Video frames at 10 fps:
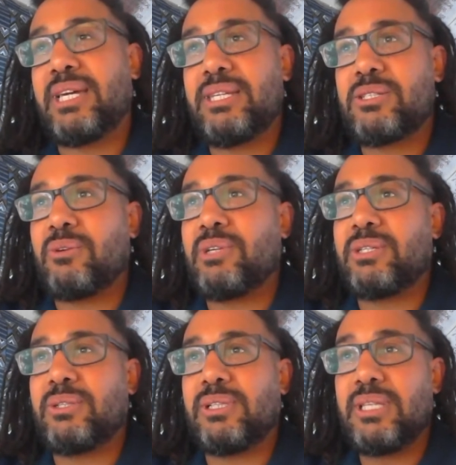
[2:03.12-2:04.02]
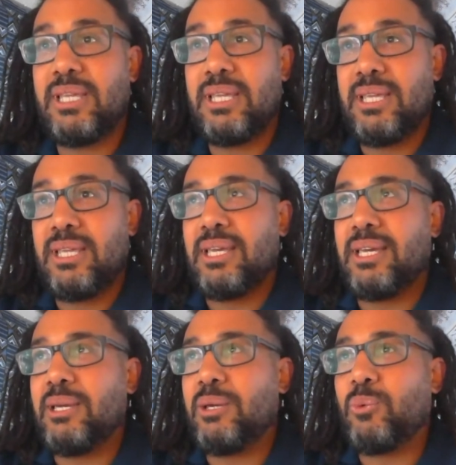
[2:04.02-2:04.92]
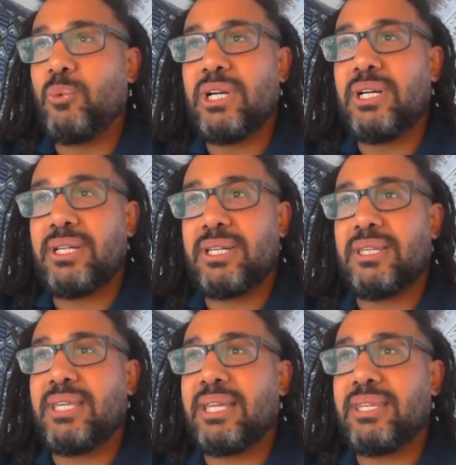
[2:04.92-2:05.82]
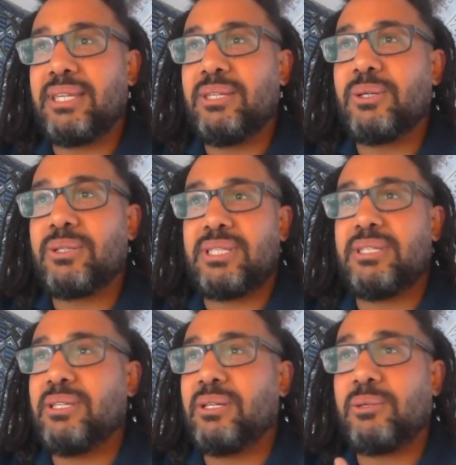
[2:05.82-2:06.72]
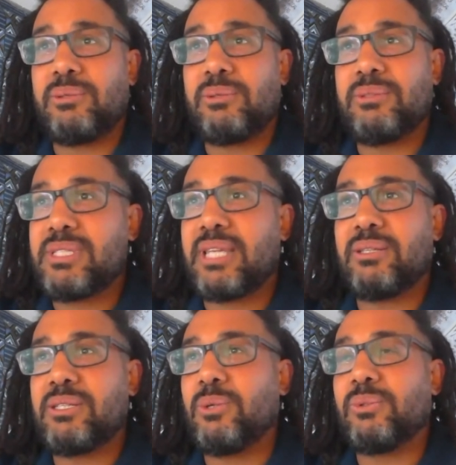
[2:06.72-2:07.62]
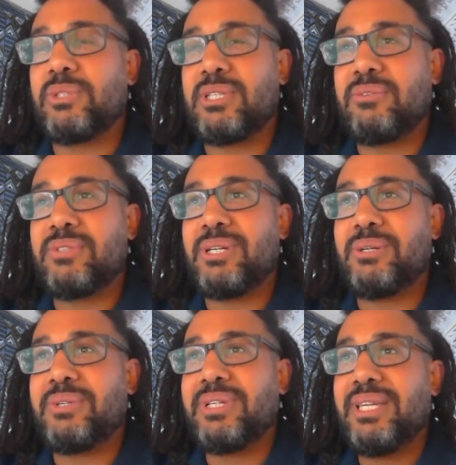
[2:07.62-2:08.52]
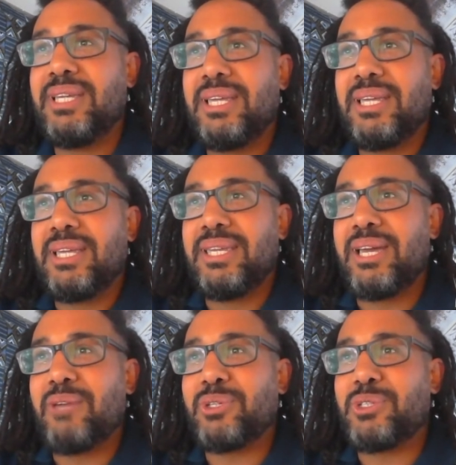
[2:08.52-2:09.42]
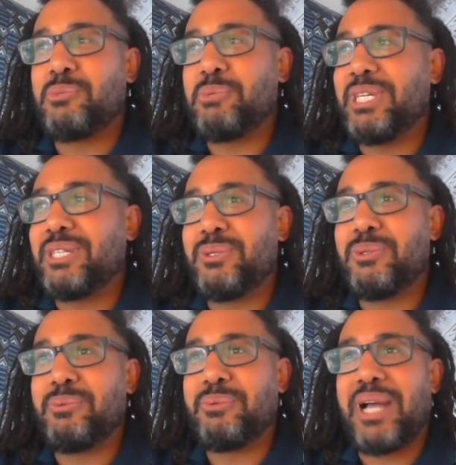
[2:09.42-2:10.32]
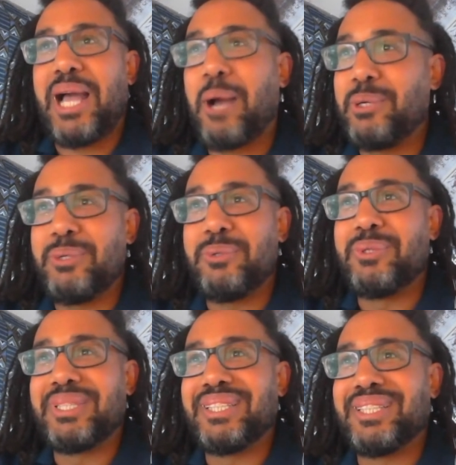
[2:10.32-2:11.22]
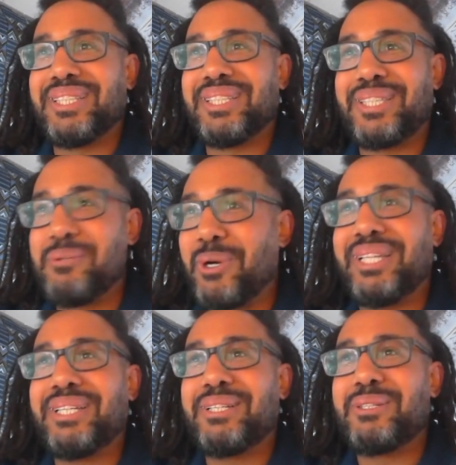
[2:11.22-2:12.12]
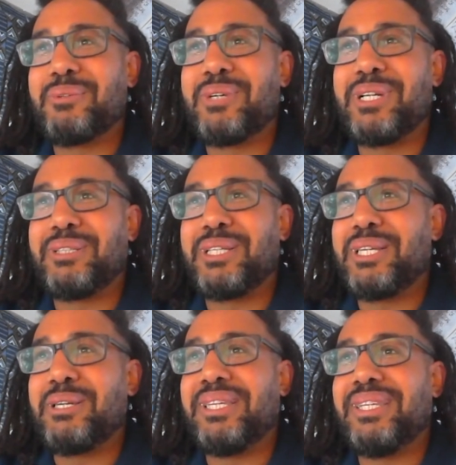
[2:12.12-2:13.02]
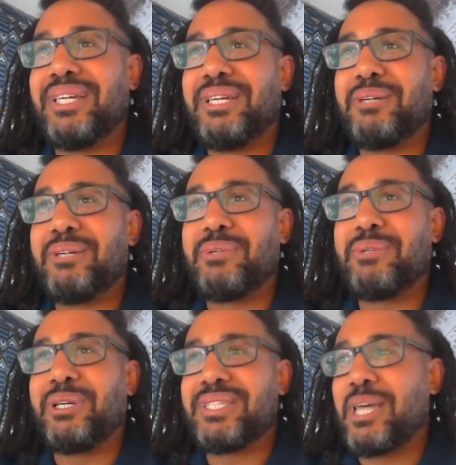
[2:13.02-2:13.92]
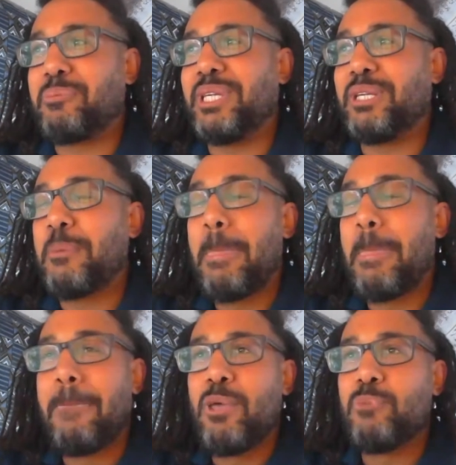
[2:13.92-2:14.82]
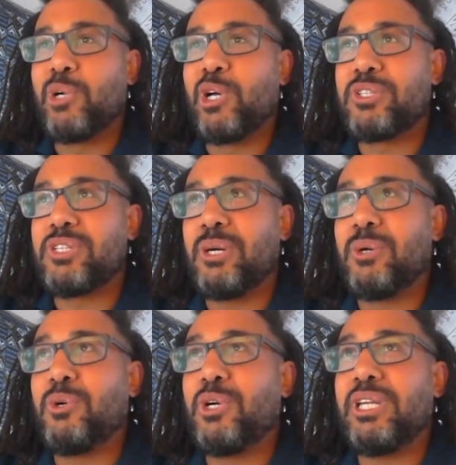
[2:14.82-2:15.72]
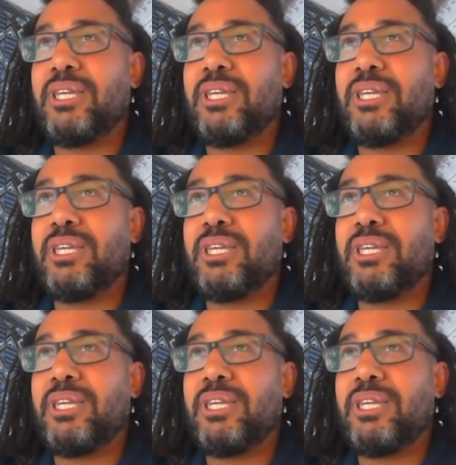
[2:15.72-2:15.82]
that historical work that you're standing on the shoulders of. So yeah, if you could speak to how you keep going when all this is happening, but also